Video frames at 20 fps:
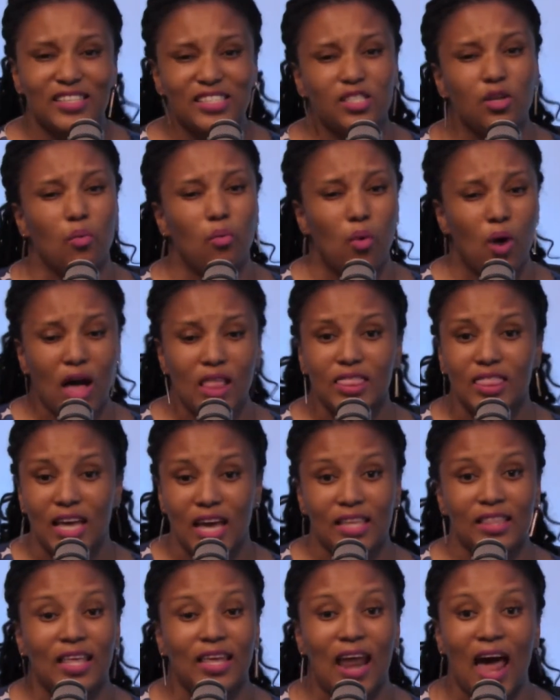the one
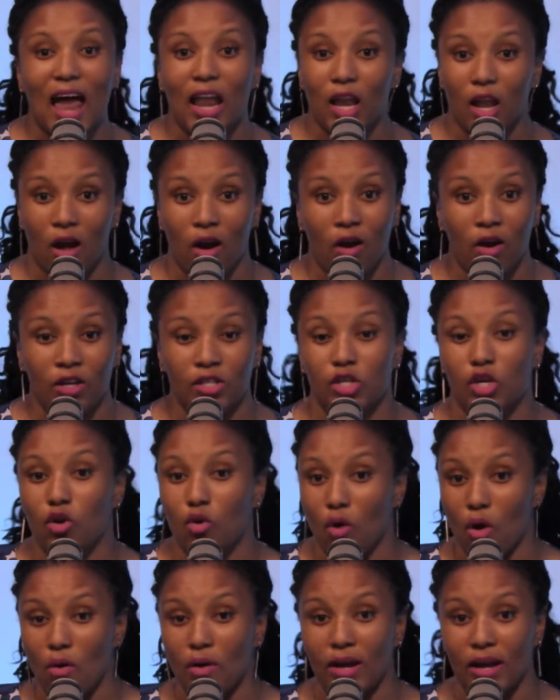thing that I learned
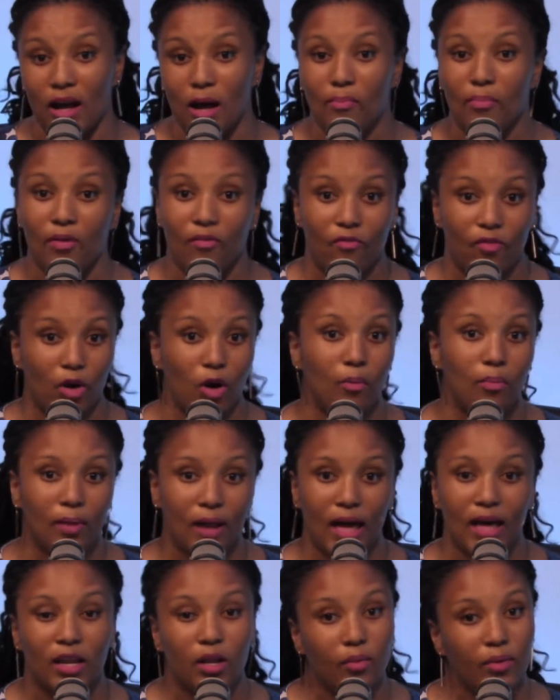growing up in Ville Platte,
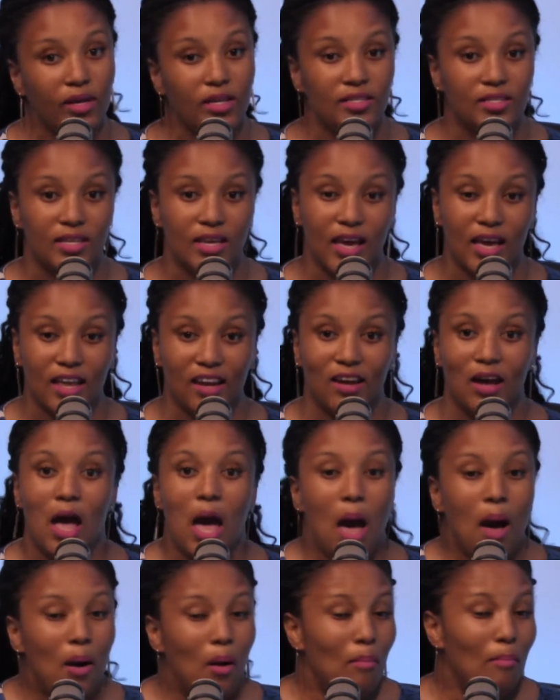Louisiana.
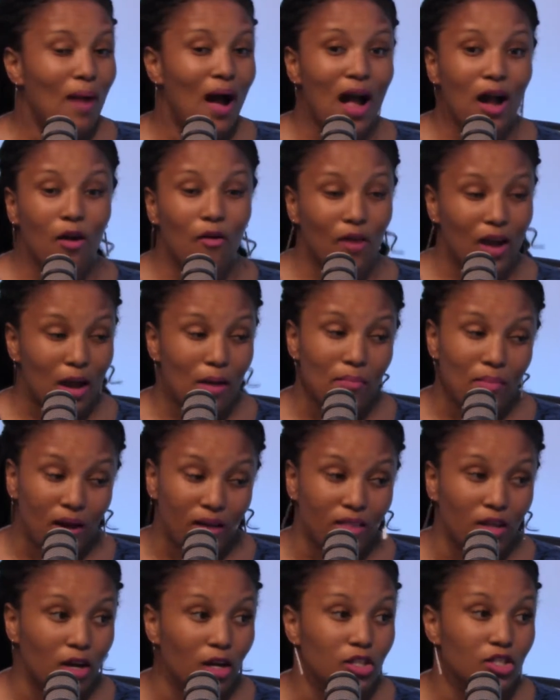My
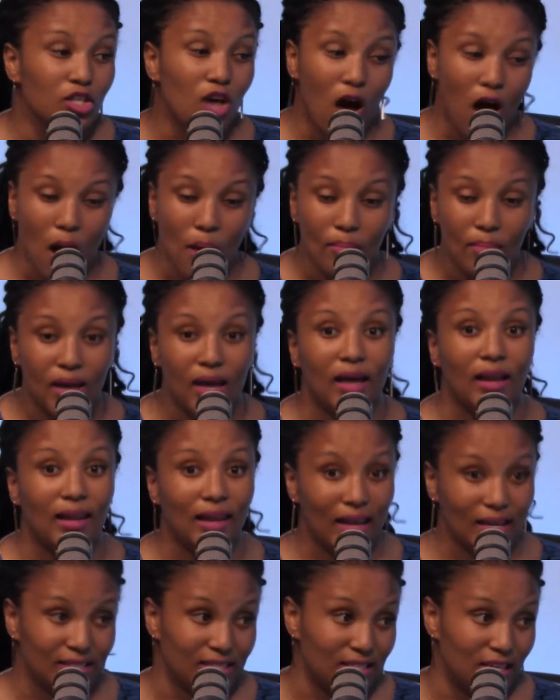grandmother taught me a
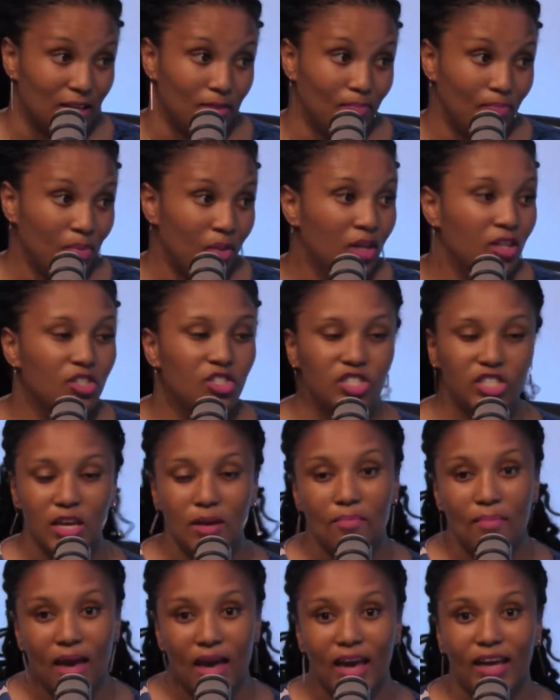lesson. She
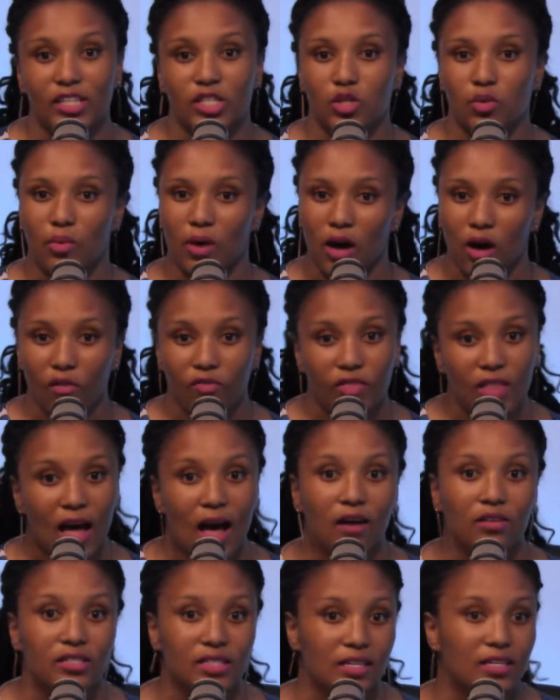made
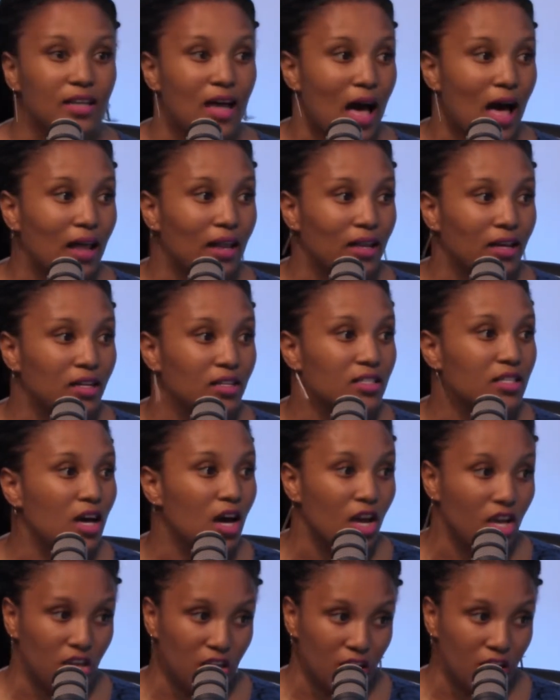$12,000 a
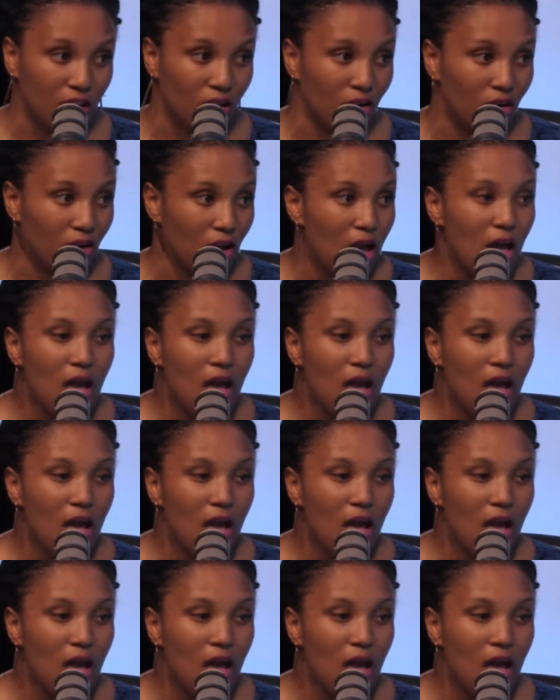year